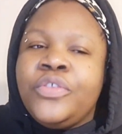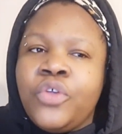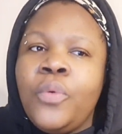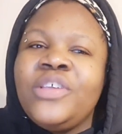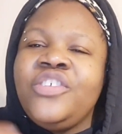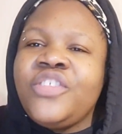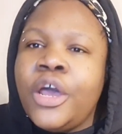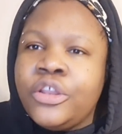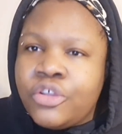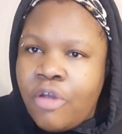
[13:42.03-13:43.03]
we saw when she
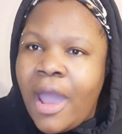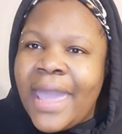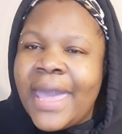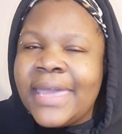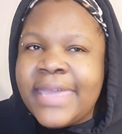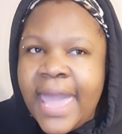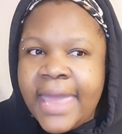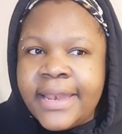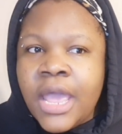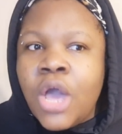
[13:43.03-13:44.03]
started to cry
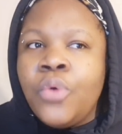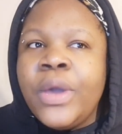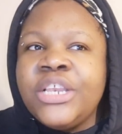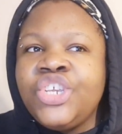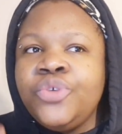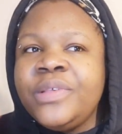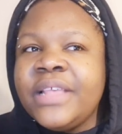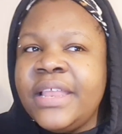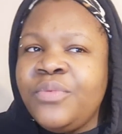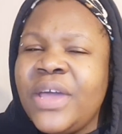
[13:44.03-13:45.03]
again when she
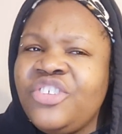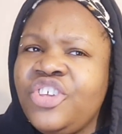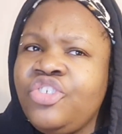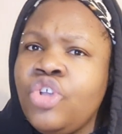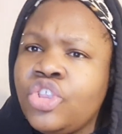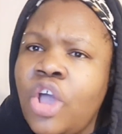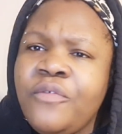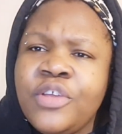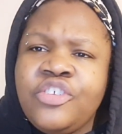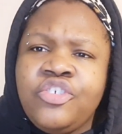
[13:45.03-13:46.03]
looked
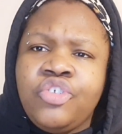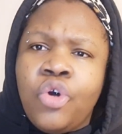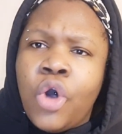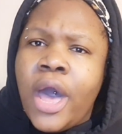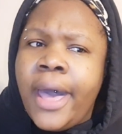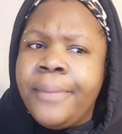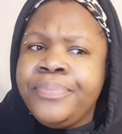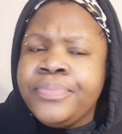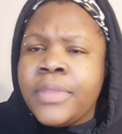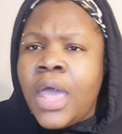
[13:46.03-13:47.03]
over and she saw
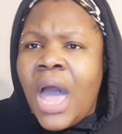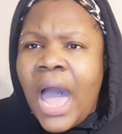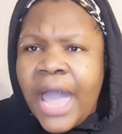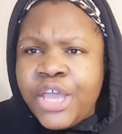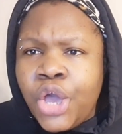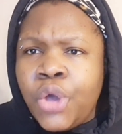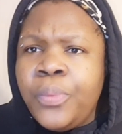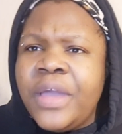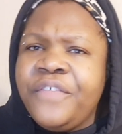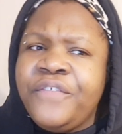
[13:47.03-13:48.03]

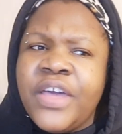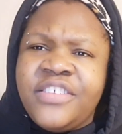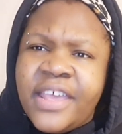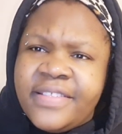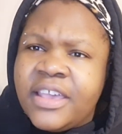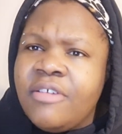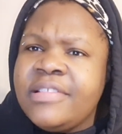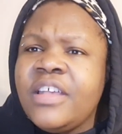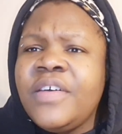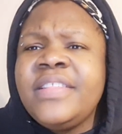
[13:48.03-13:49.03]
Ayo with Jessica and stuff.